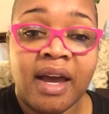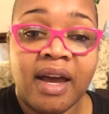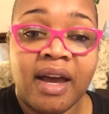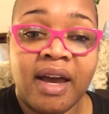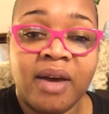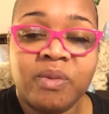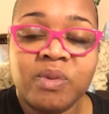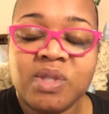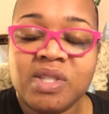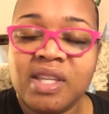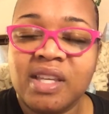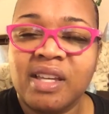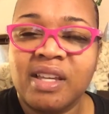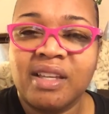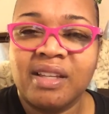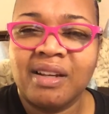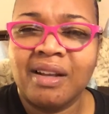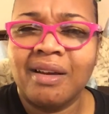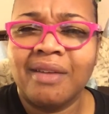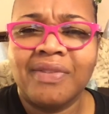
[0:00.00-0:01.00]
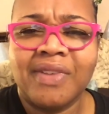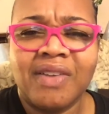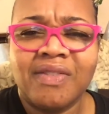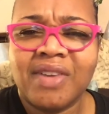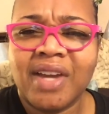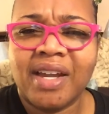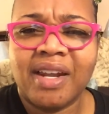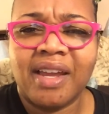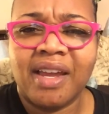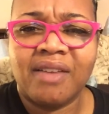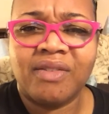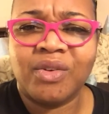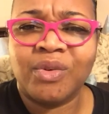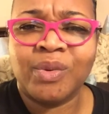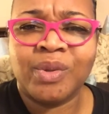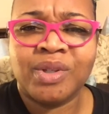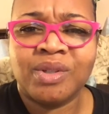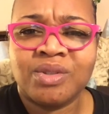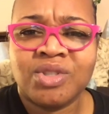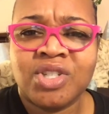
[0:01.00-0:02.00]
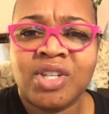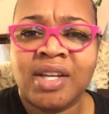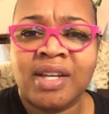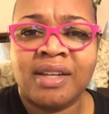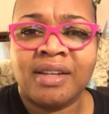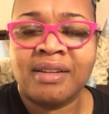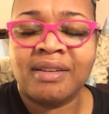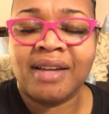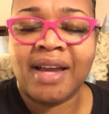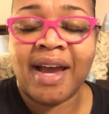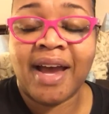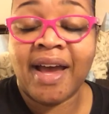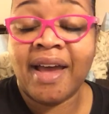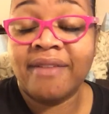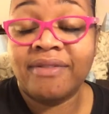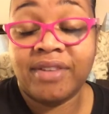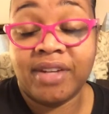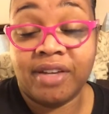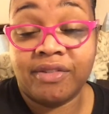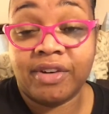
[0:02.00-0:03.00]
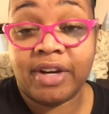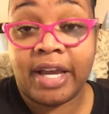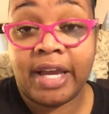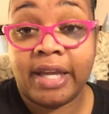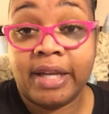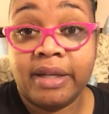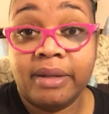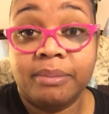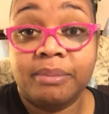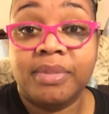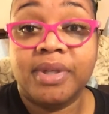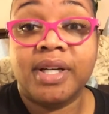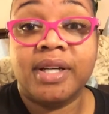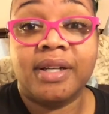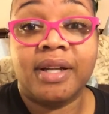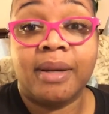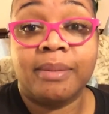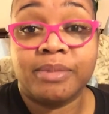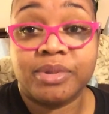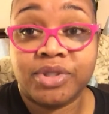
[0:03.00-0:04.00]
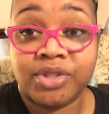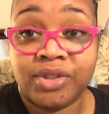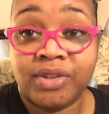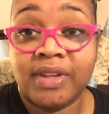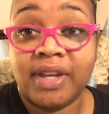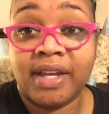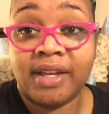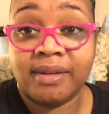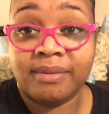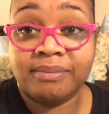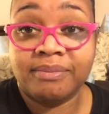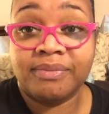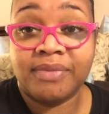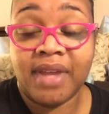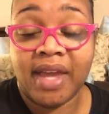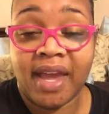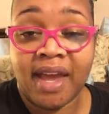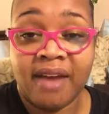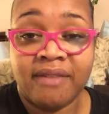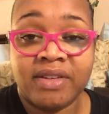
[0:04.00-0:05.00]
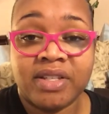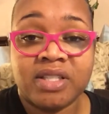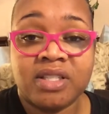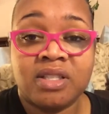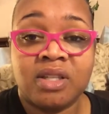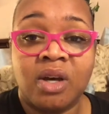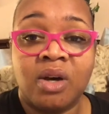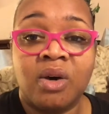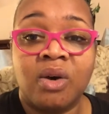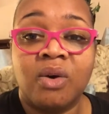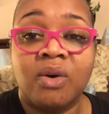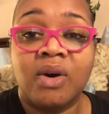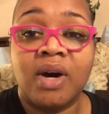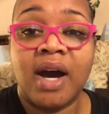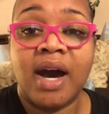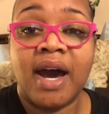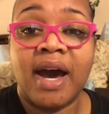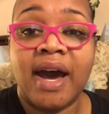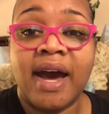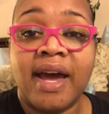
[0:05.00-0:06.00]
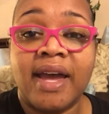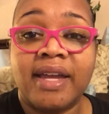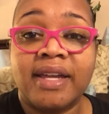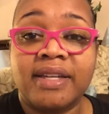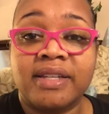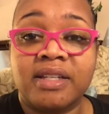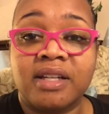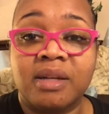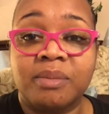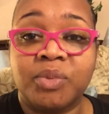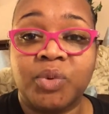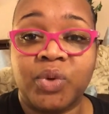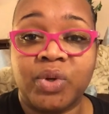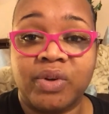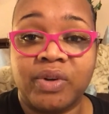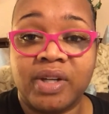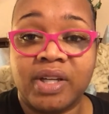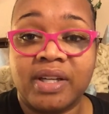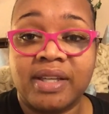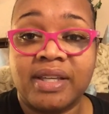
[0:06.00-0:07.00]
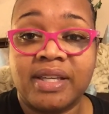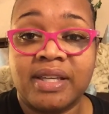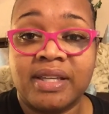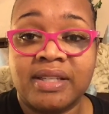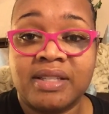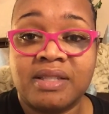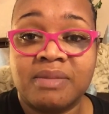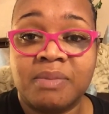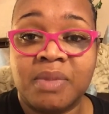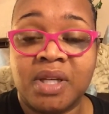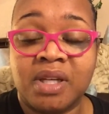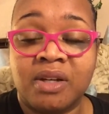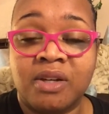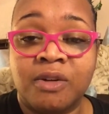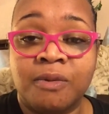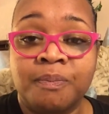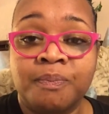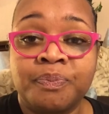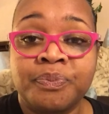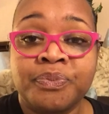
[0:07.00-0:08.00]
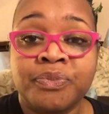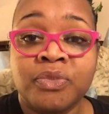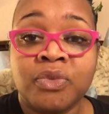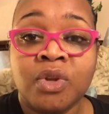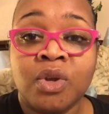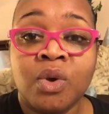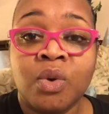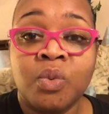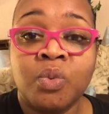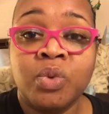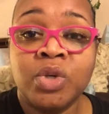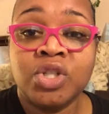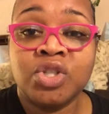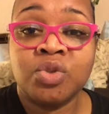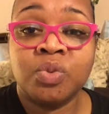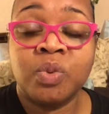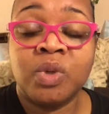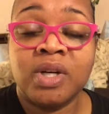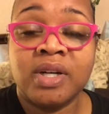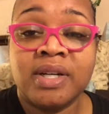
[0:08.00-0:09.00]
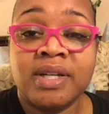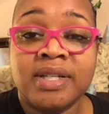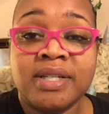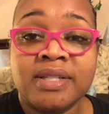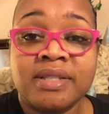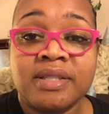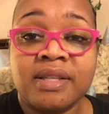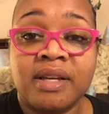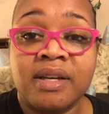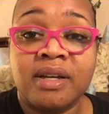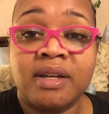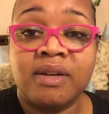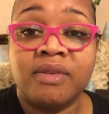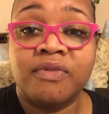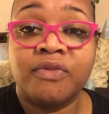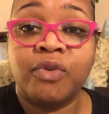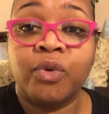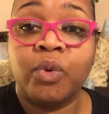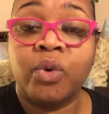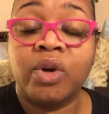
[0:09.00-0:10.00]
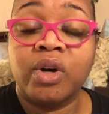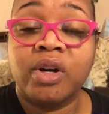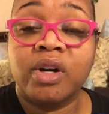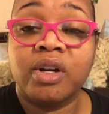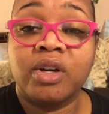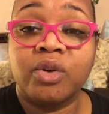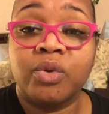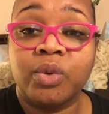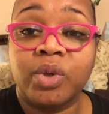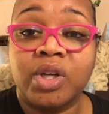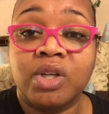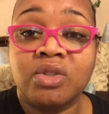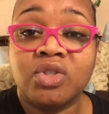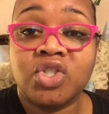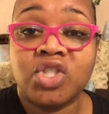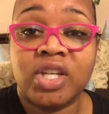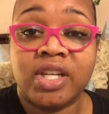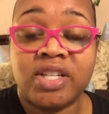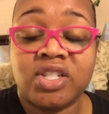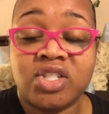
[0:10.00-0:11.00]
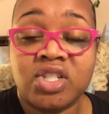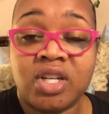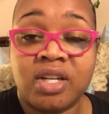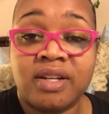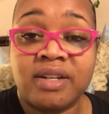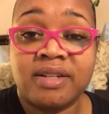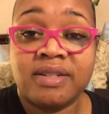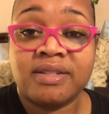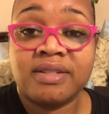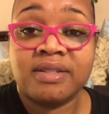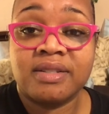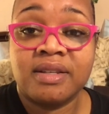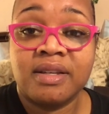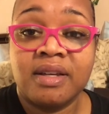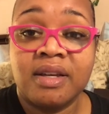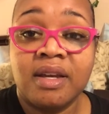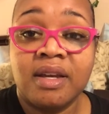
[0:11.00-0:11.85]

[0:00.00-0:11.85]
I was thinking, they've got to have grilled chicken. I have never had it, but I'm sure they have it. So I ended up ordering a kid's meal, which was 4 grilled chicken chunks.